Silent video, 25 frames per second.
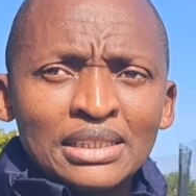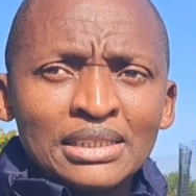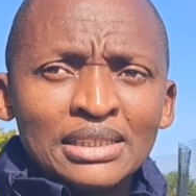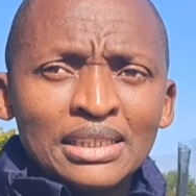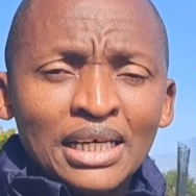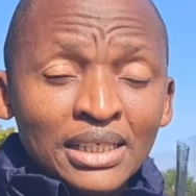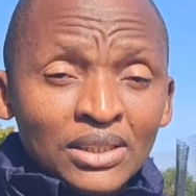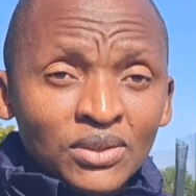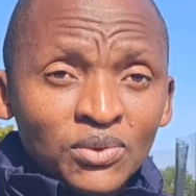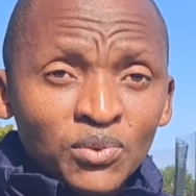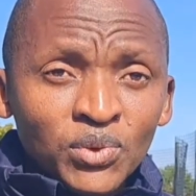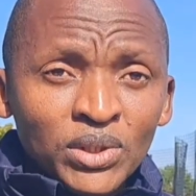
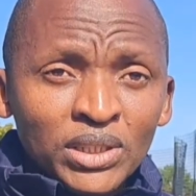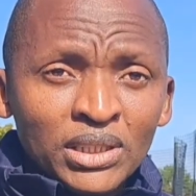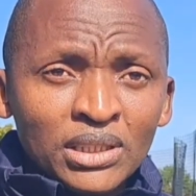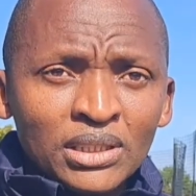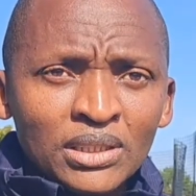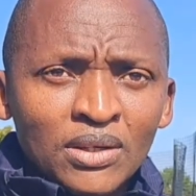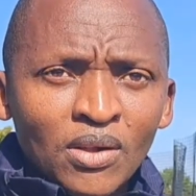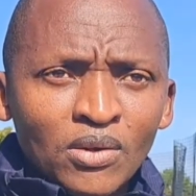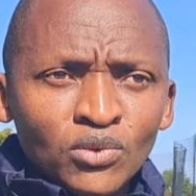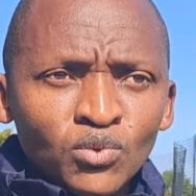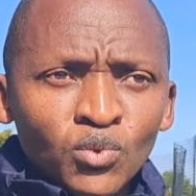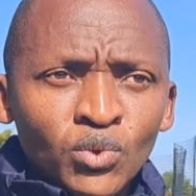that
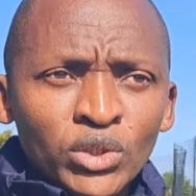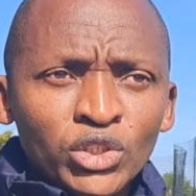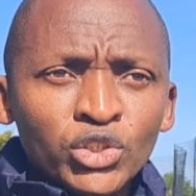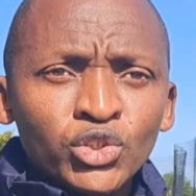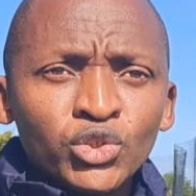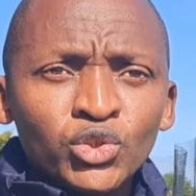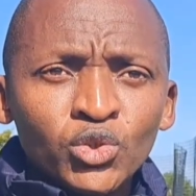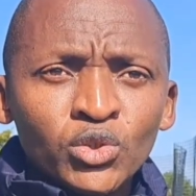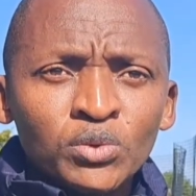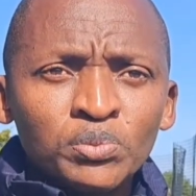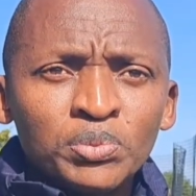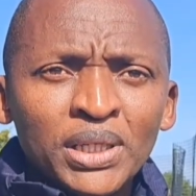we
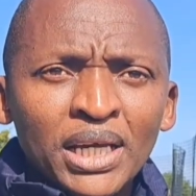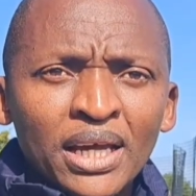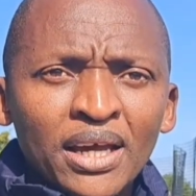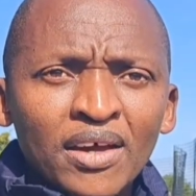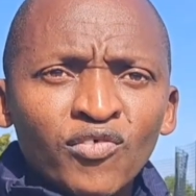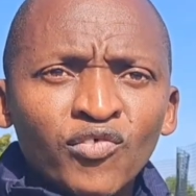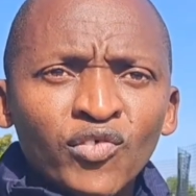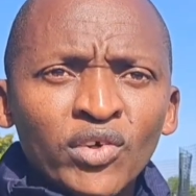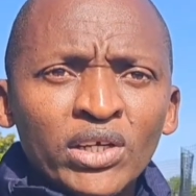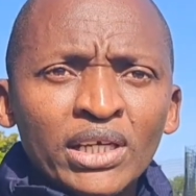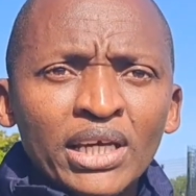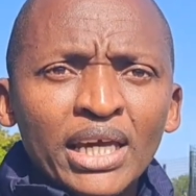should be
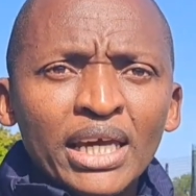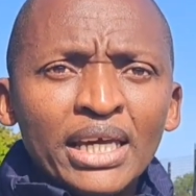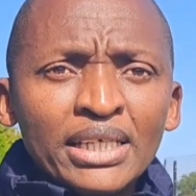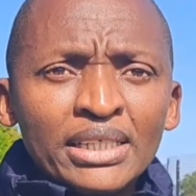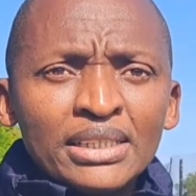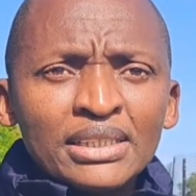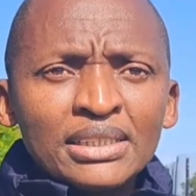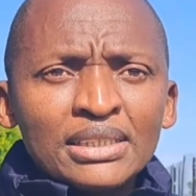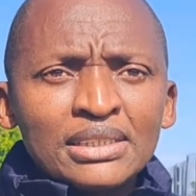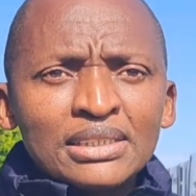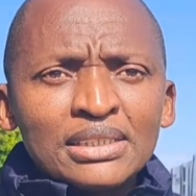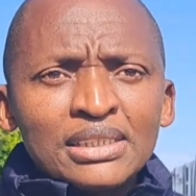having
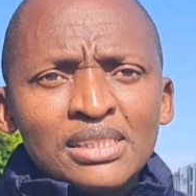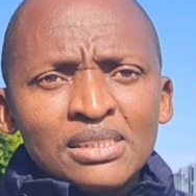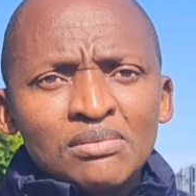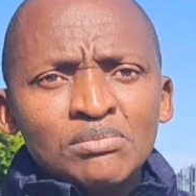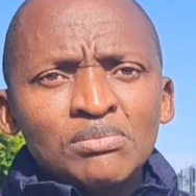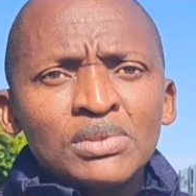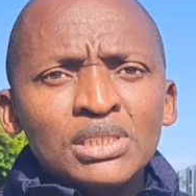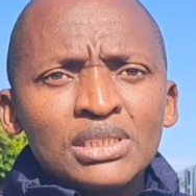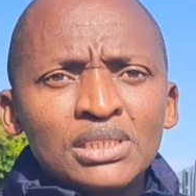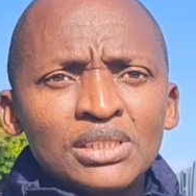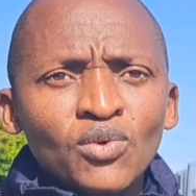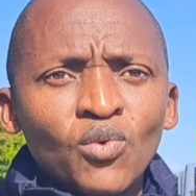8
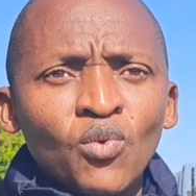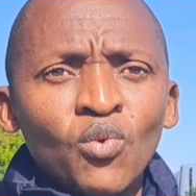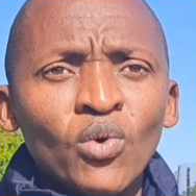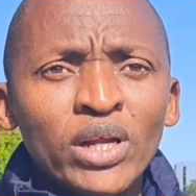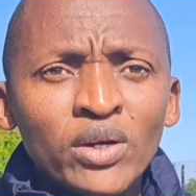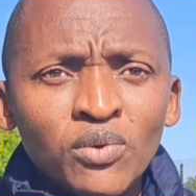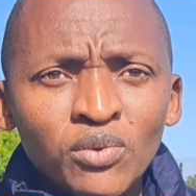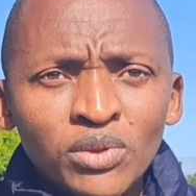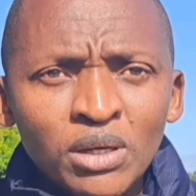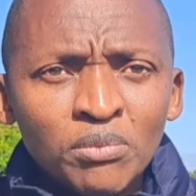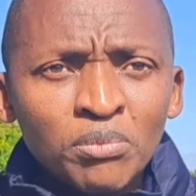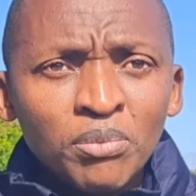teams
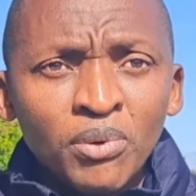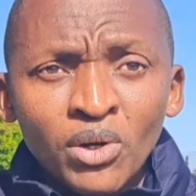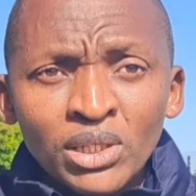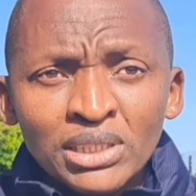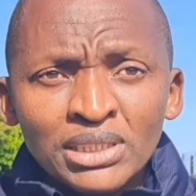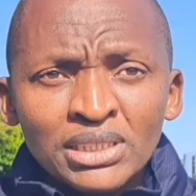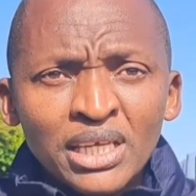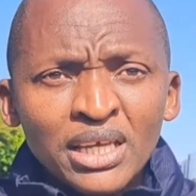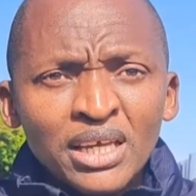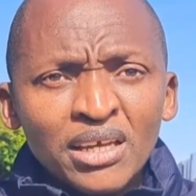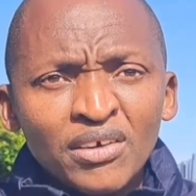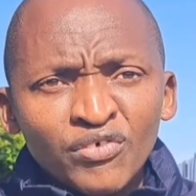when the
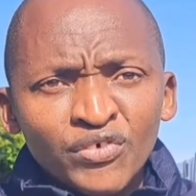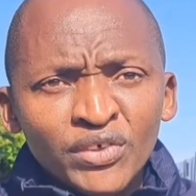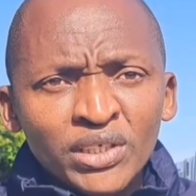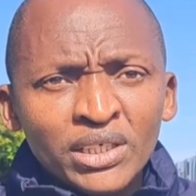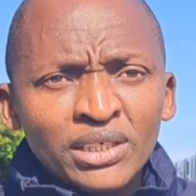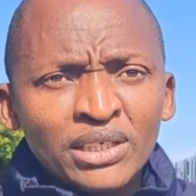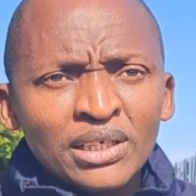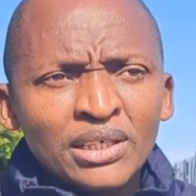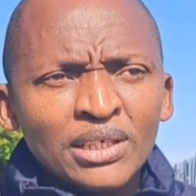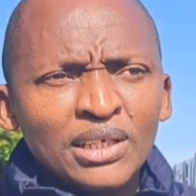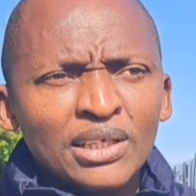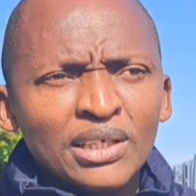boys are
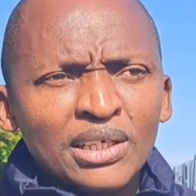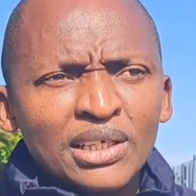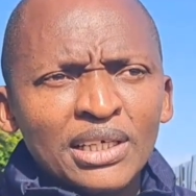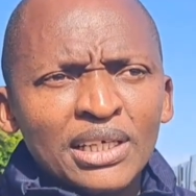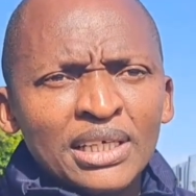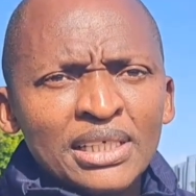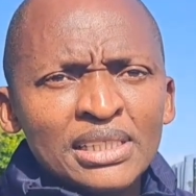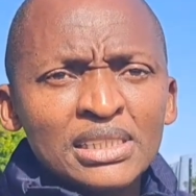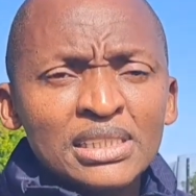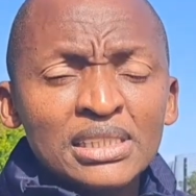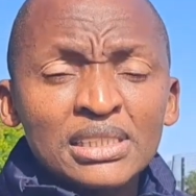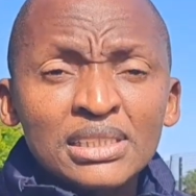having
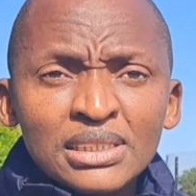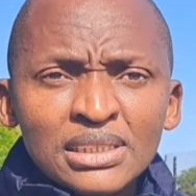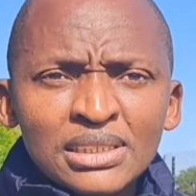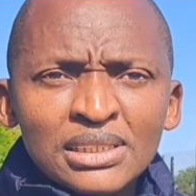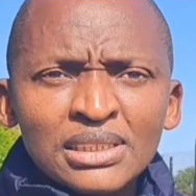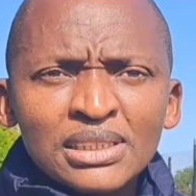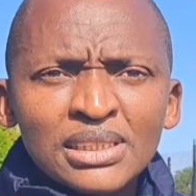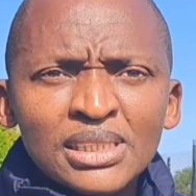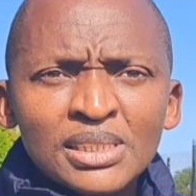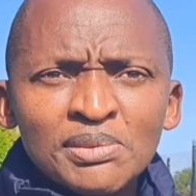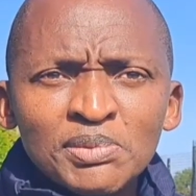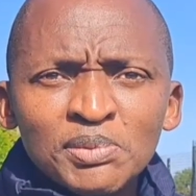
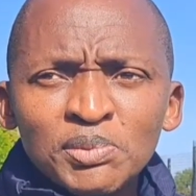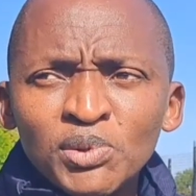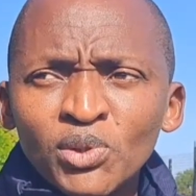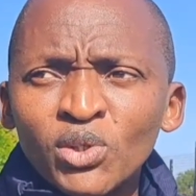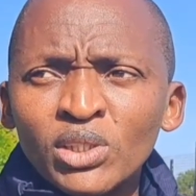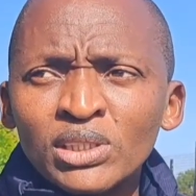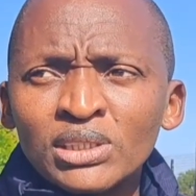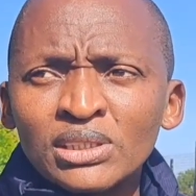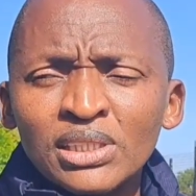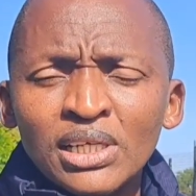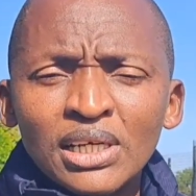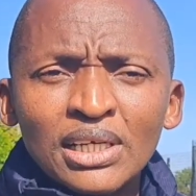16 teams,
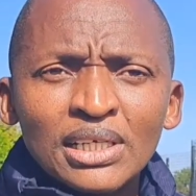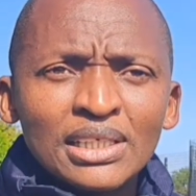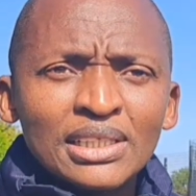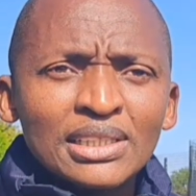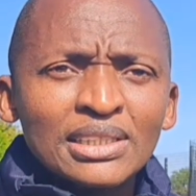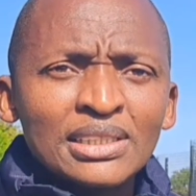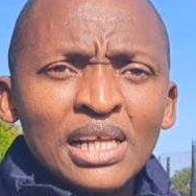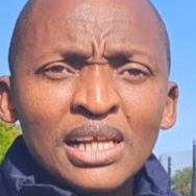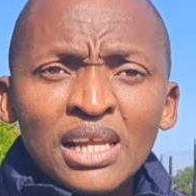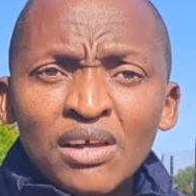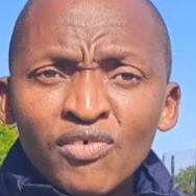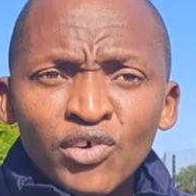because
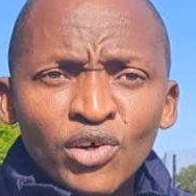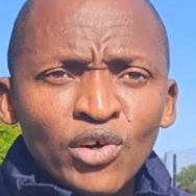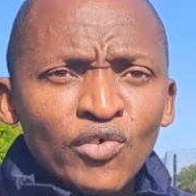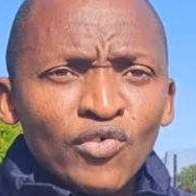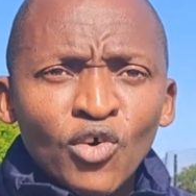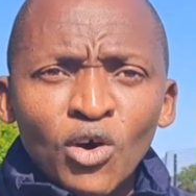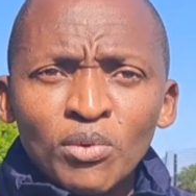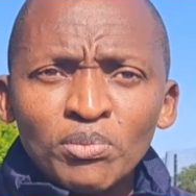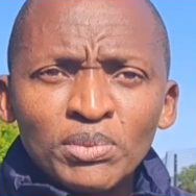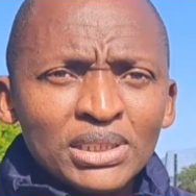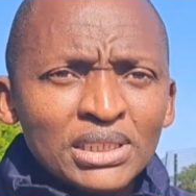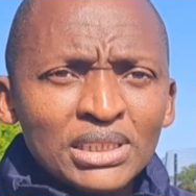the level of
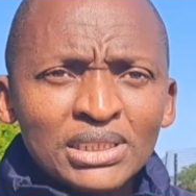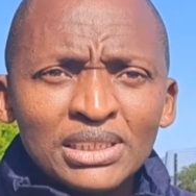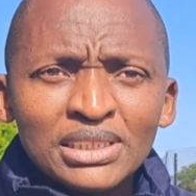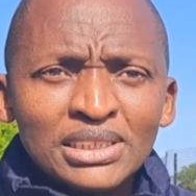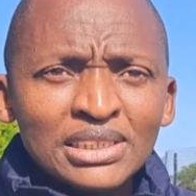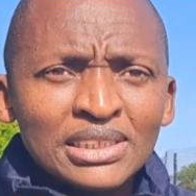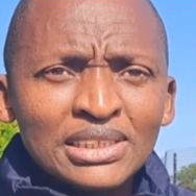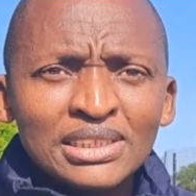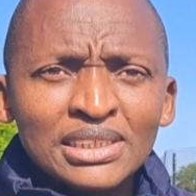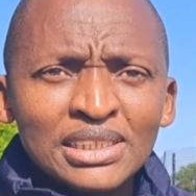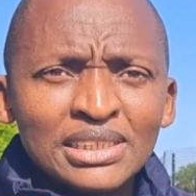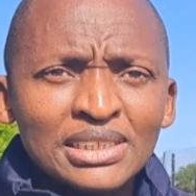
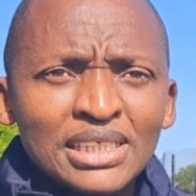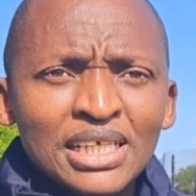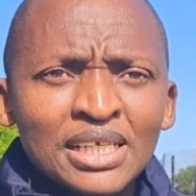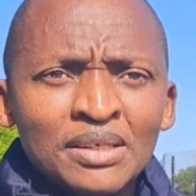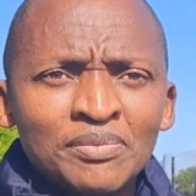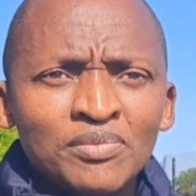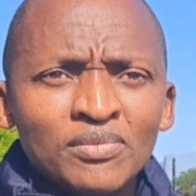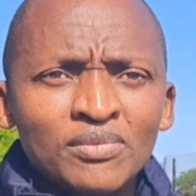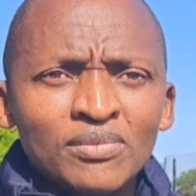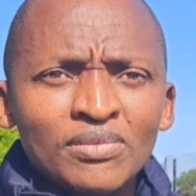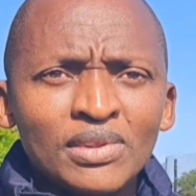competition is the same,